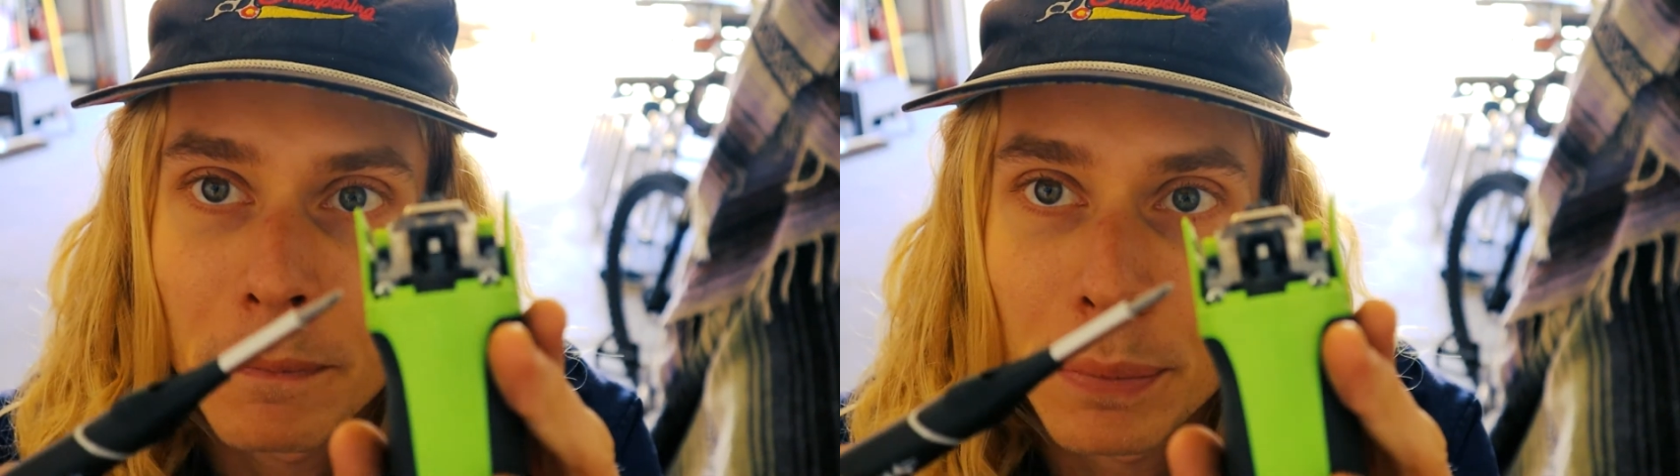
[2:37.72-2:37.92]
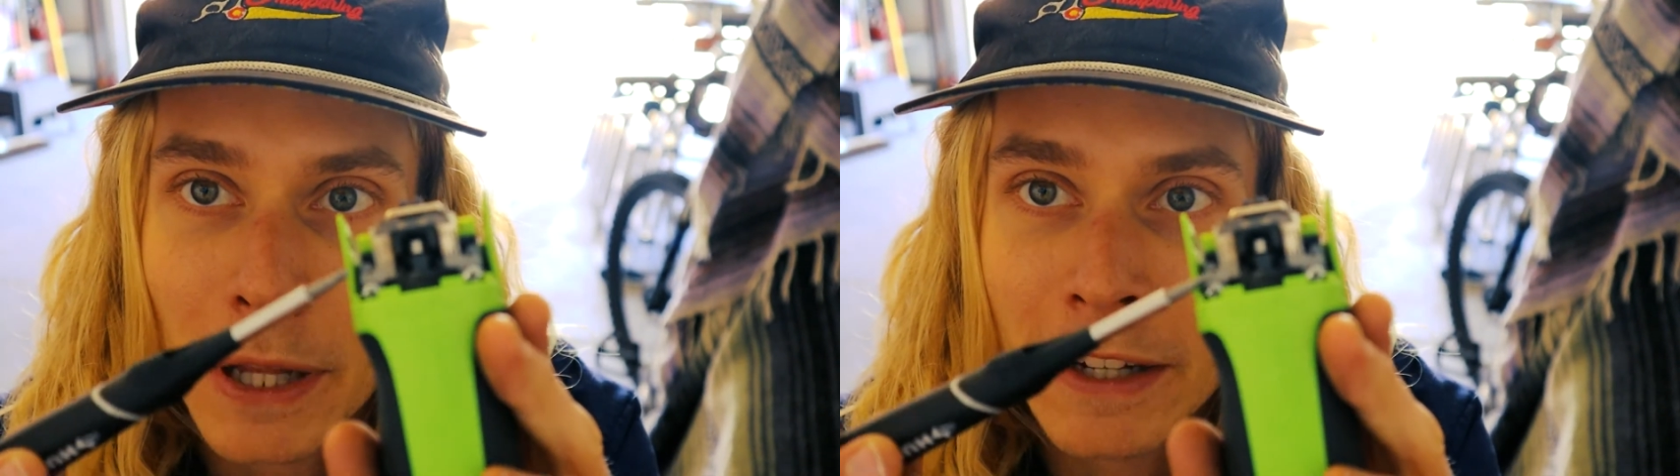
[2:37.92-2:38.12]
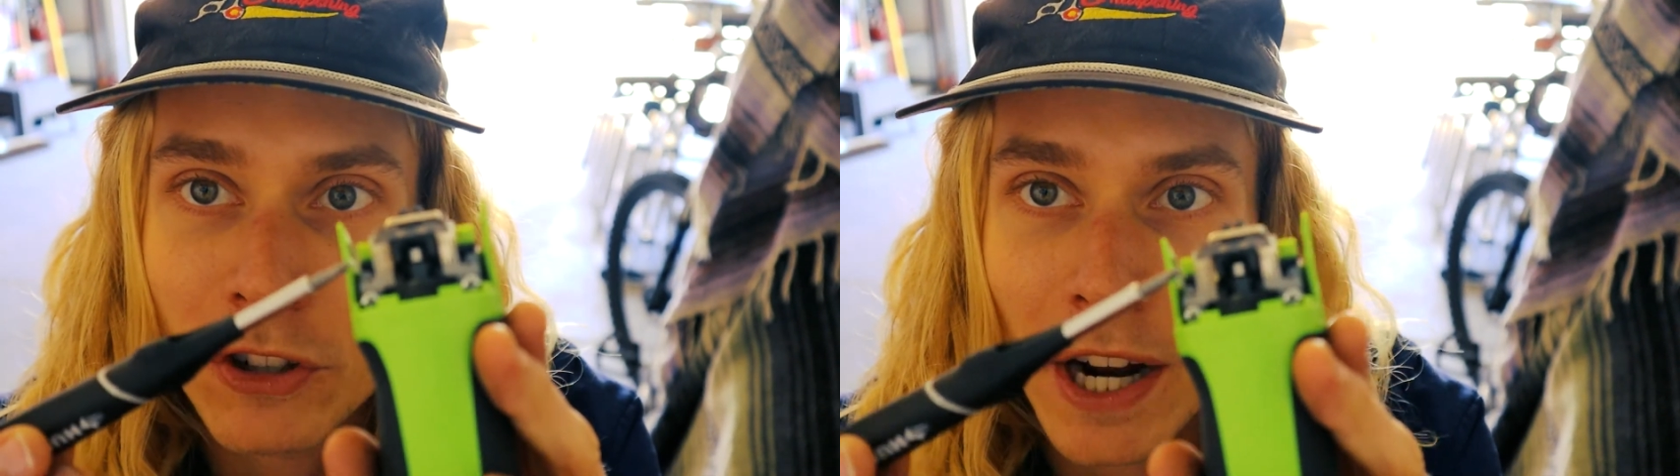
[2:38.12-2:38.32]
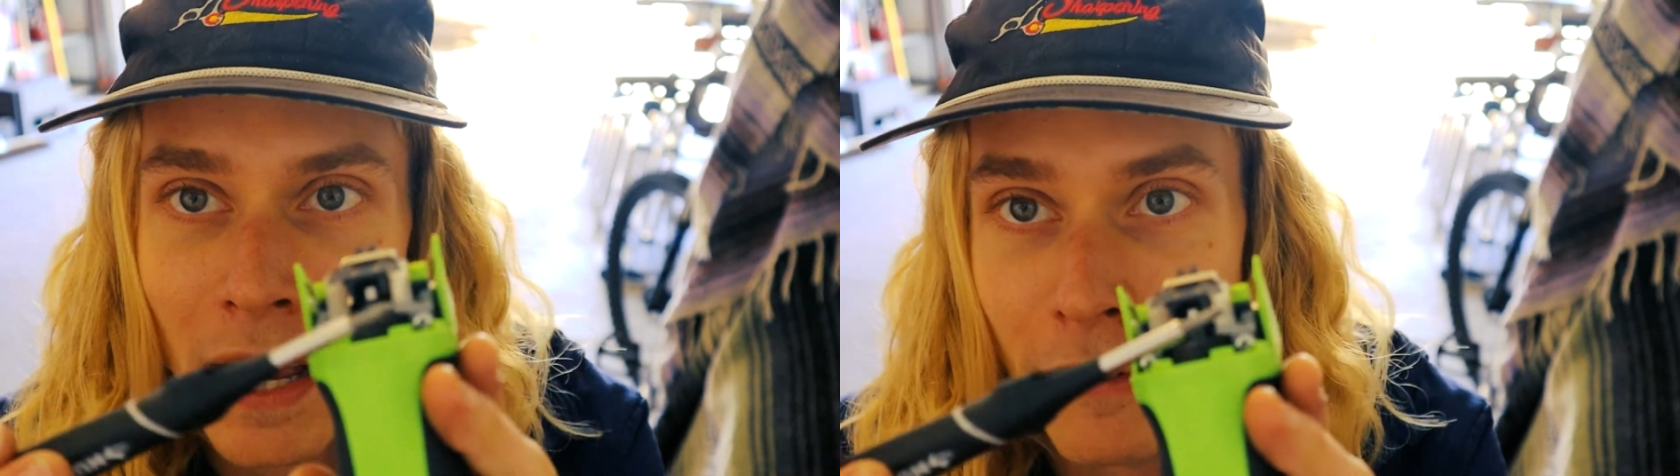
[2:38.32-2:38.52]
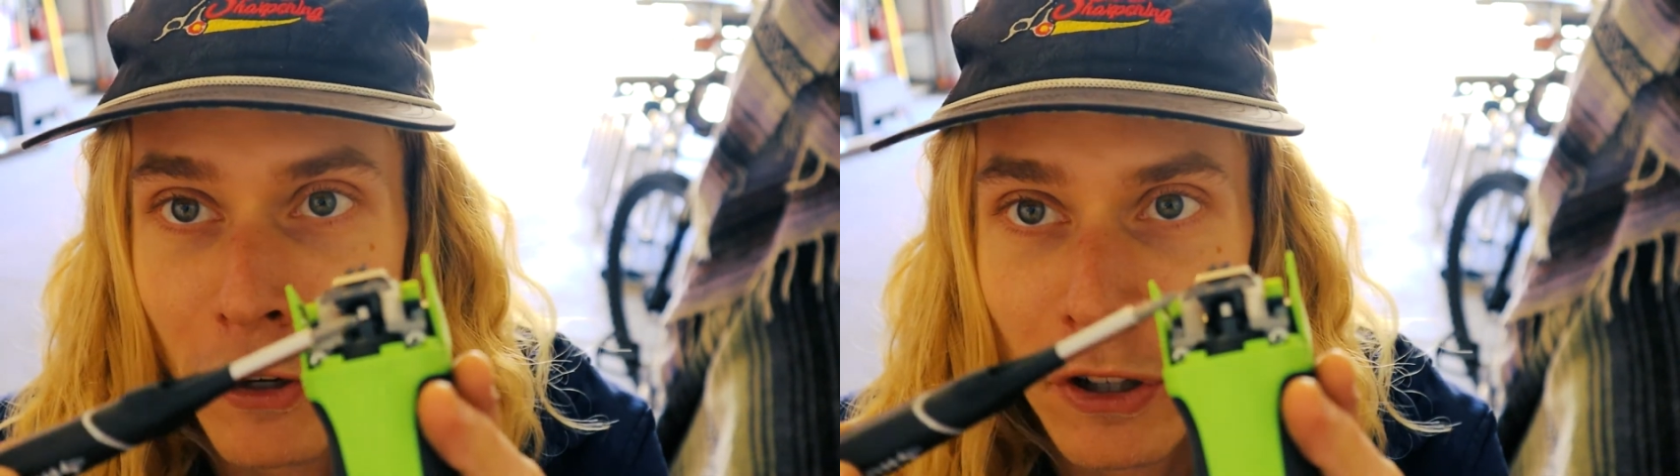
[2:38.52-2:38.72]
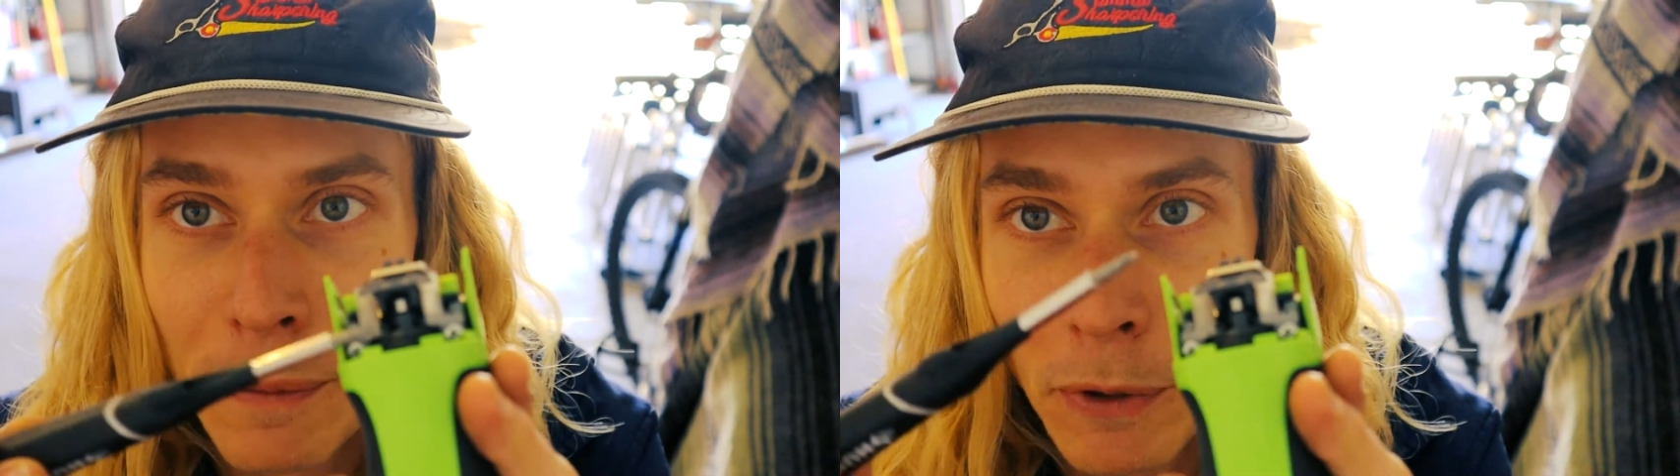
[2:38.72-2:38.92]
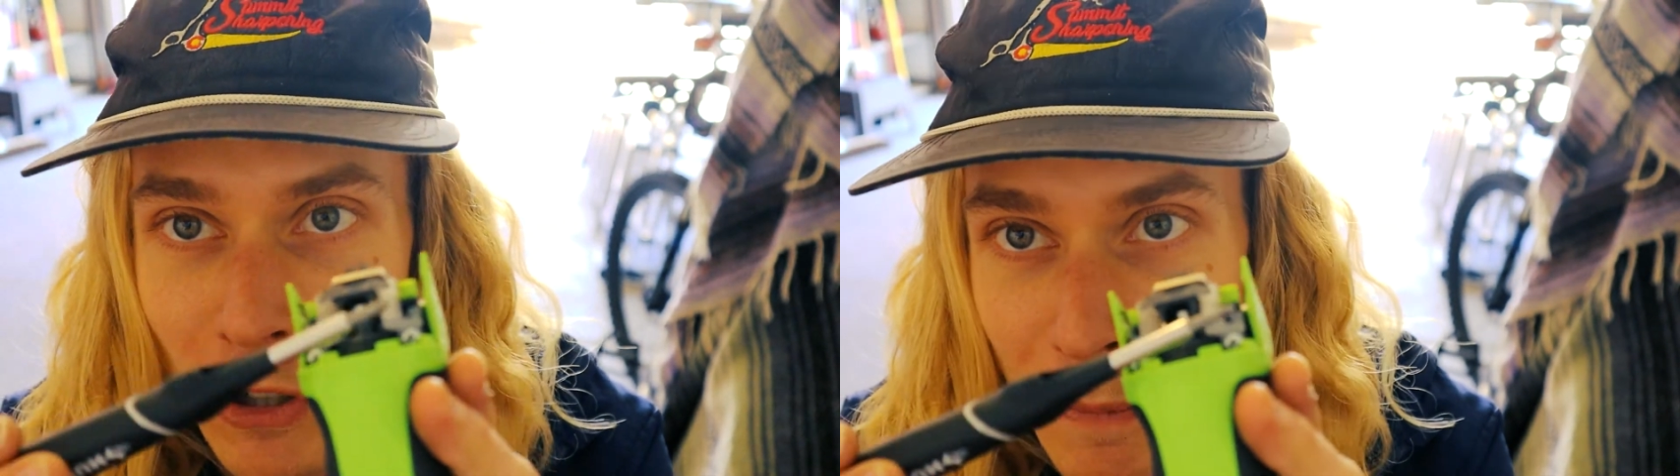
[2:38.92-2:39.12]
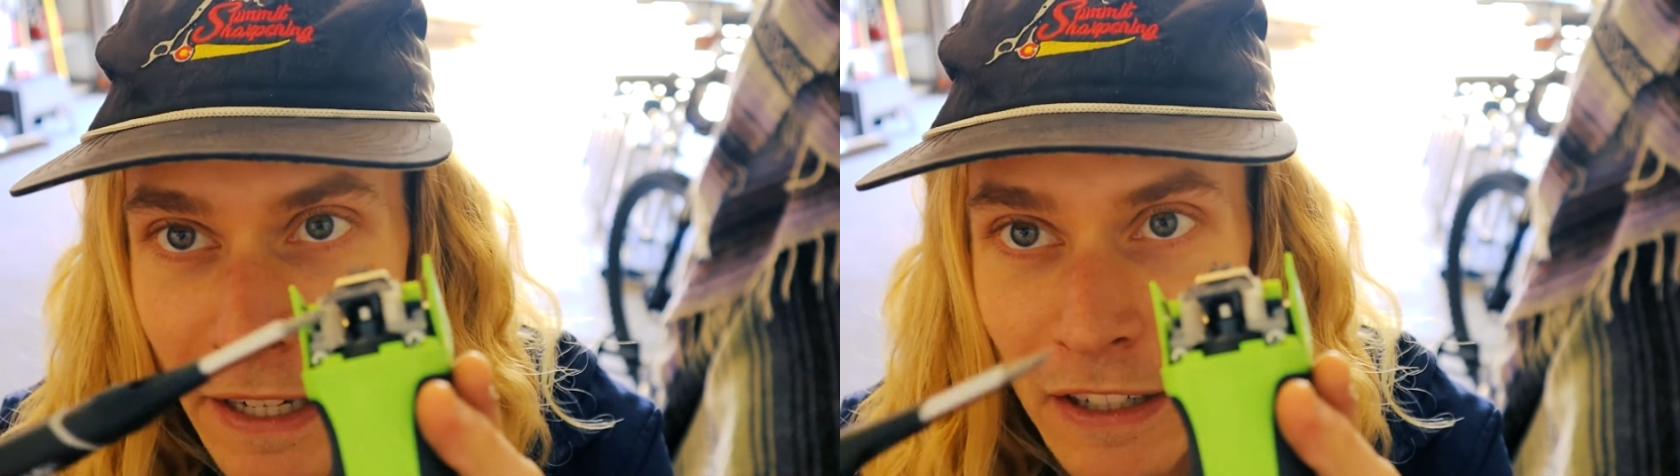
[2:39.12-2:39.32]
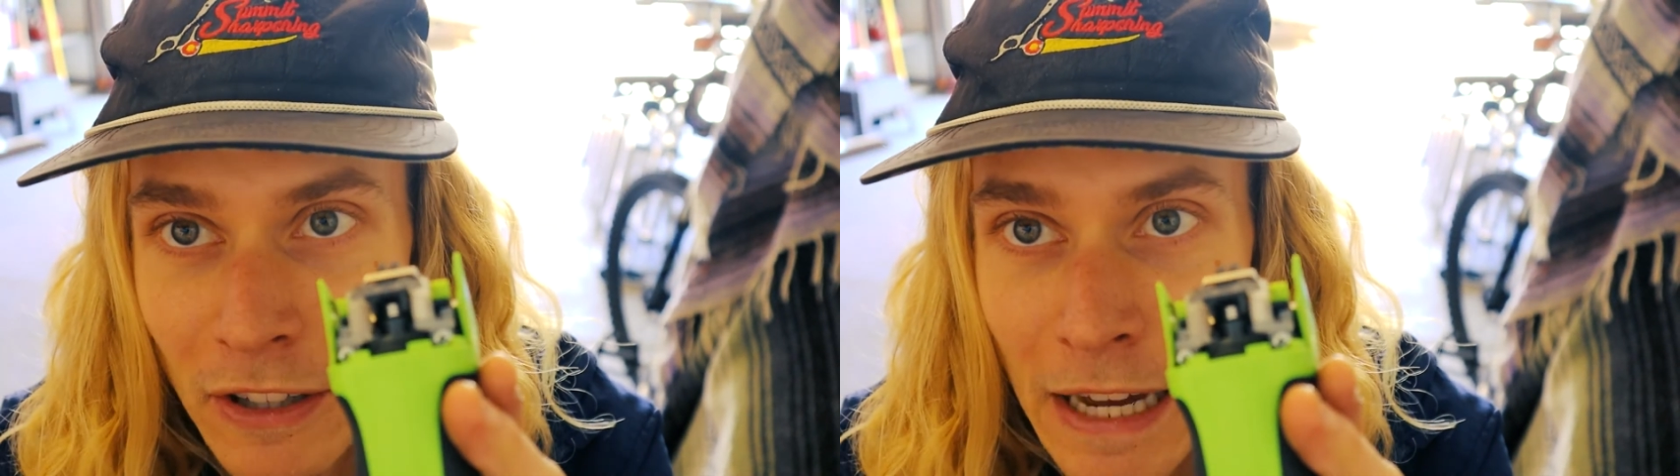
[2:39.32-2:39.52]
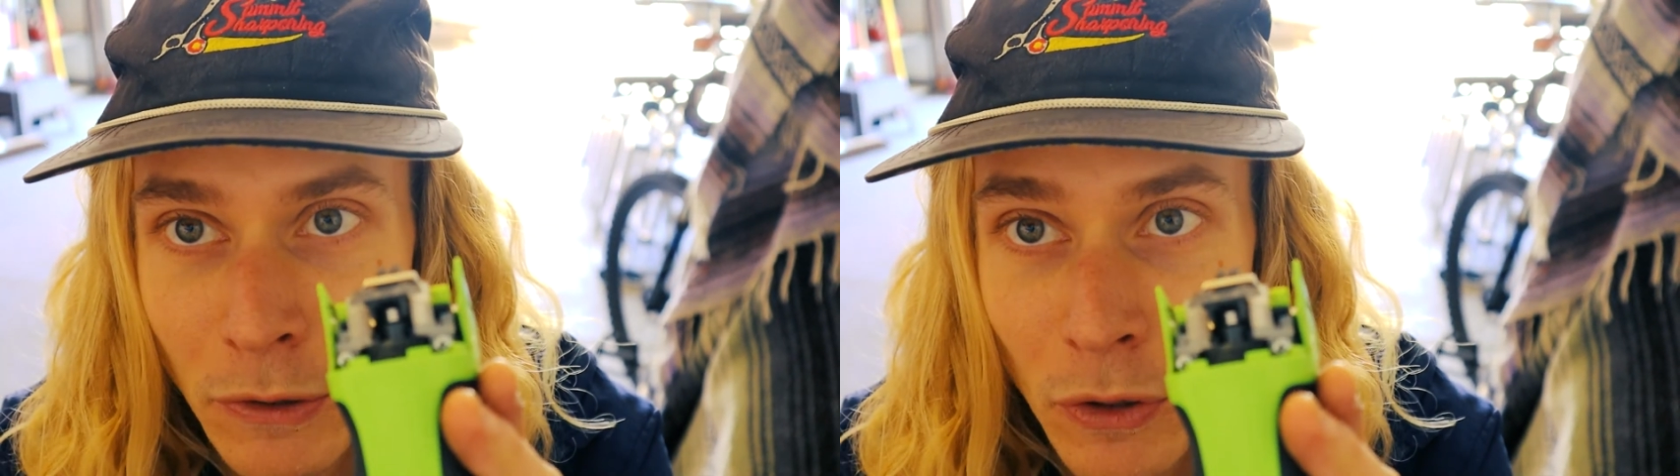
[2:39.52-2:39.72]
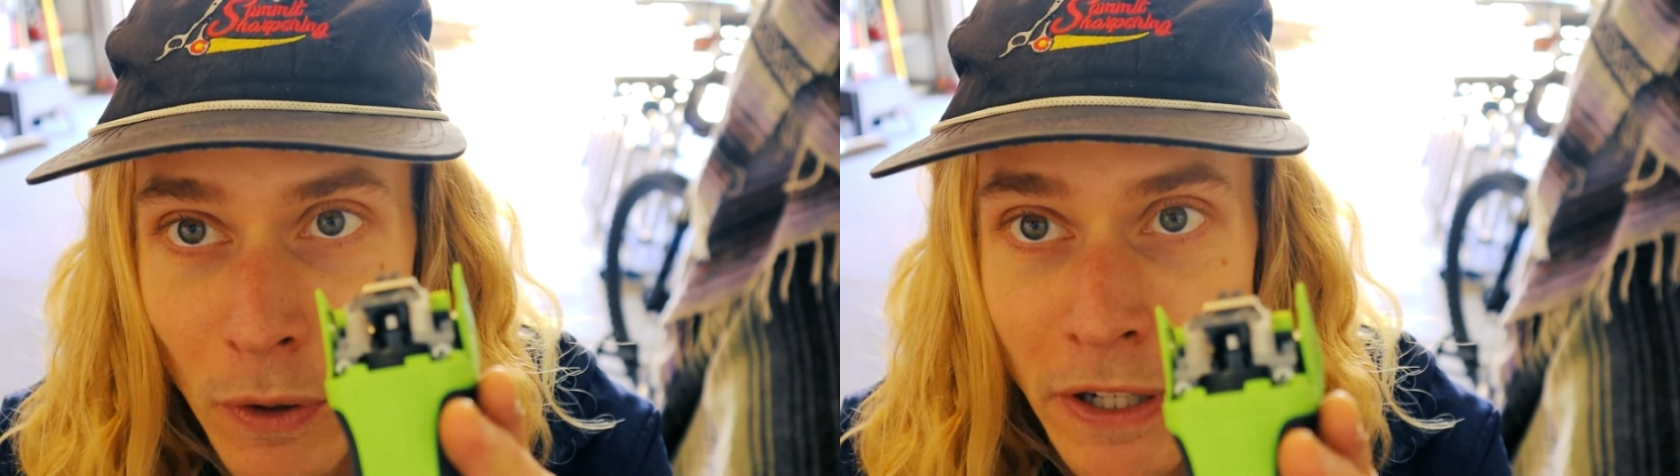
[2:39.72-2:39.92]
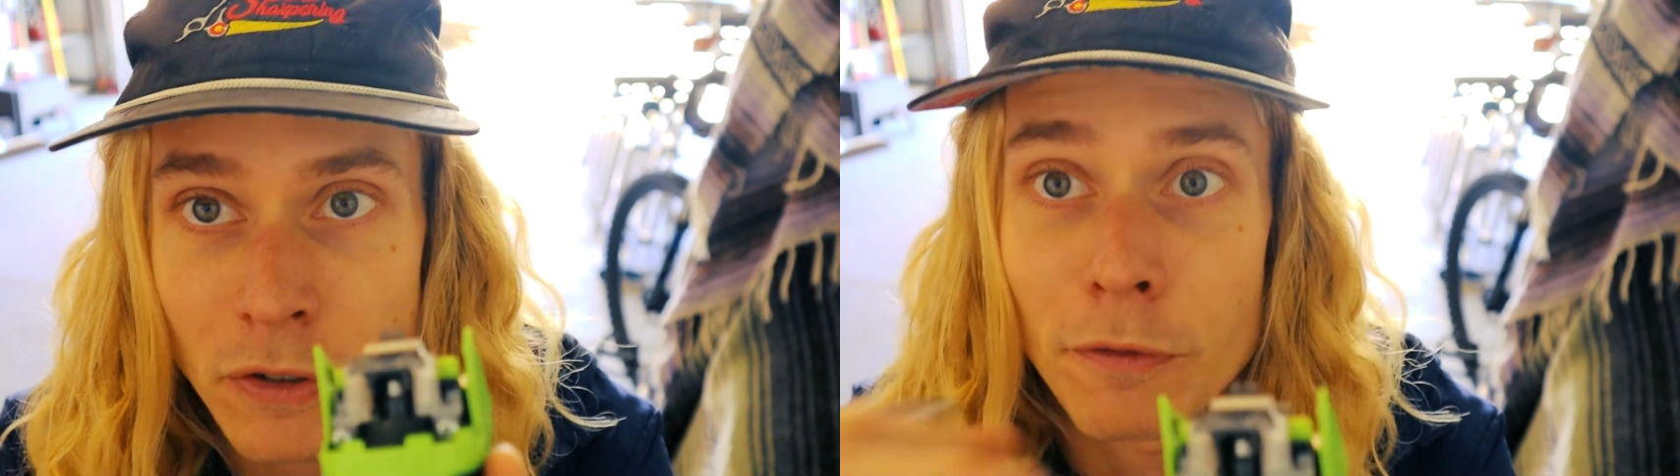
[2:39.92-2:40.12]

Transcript: clippers are making a loud noise,